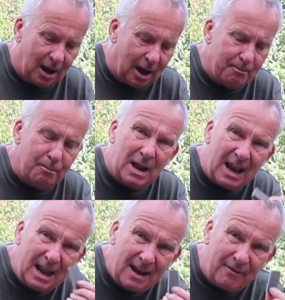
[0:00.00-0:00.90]

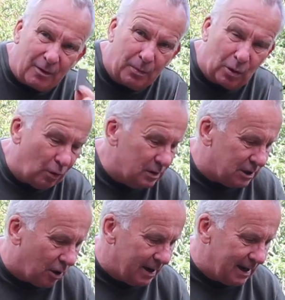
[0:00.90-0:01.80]
Unbelievable,
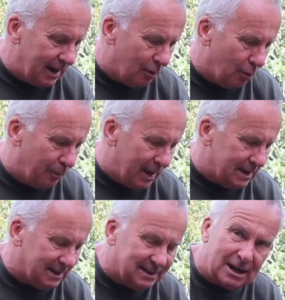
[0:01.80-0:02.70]
tiny little
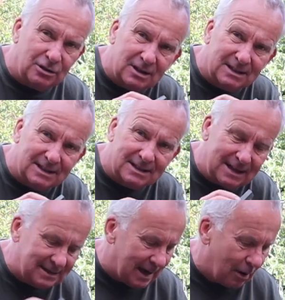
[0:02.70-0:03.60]
bits, attention to
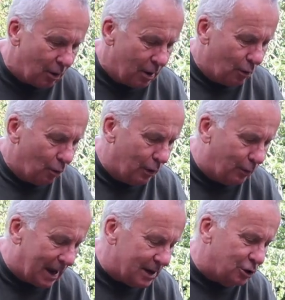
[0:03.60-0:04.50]
detail will
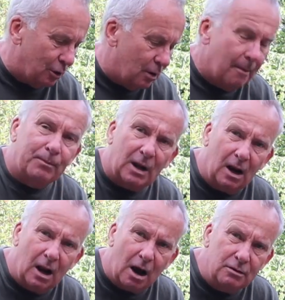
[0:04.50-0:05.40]
catch you
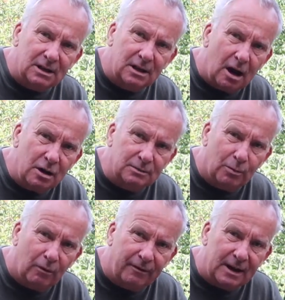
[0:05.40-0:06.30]
loads and loads
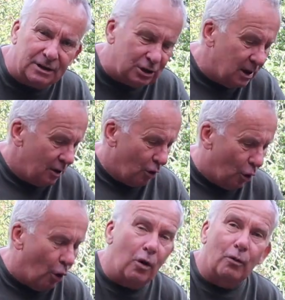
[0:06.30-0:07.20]
more fish.
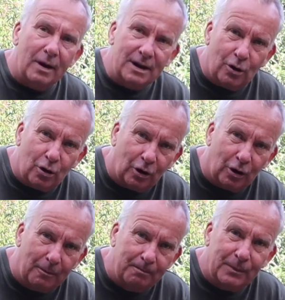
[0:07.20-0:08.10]
Or when you hook
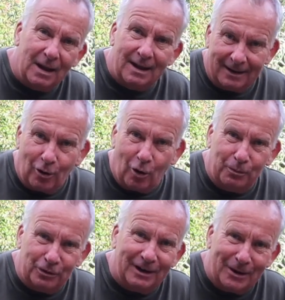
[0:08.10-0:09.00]
them or
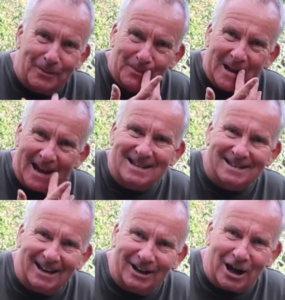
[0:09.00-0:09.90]
prick them, it's
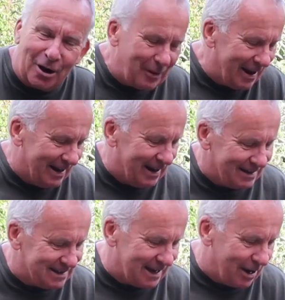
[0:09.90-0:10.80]
going to go in.
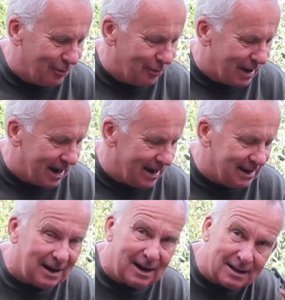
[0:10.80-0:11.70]
So
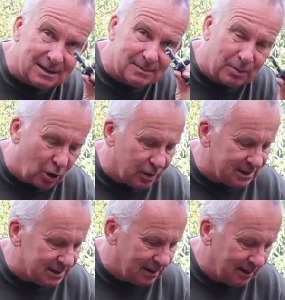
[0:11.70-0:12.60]
clear the
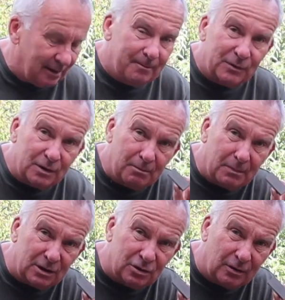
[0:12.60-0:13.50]
spots,
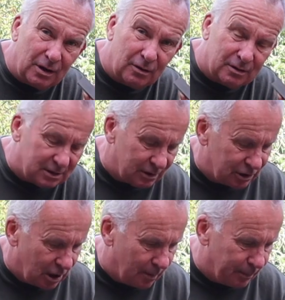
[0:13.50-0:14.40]
make sure your hooks are
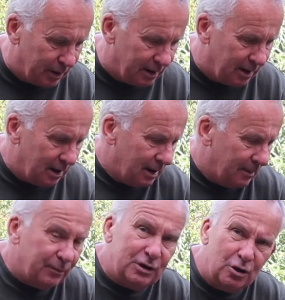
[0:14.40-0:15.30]
sharpened,
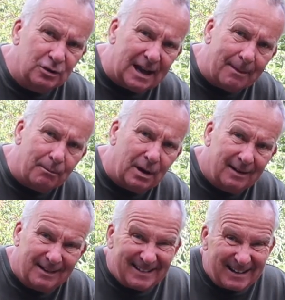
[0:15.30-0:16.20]
use hemp,
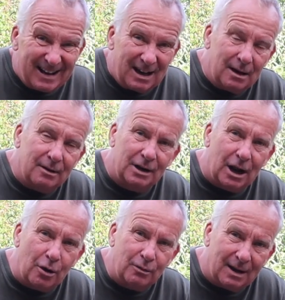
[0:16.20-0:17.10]
you
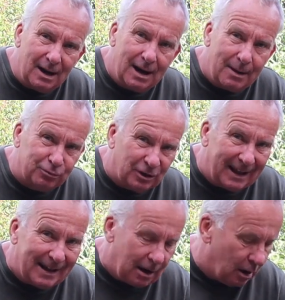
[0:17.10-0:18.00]
know,
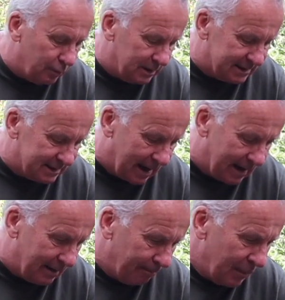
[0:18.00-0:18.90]
liberally, I would say.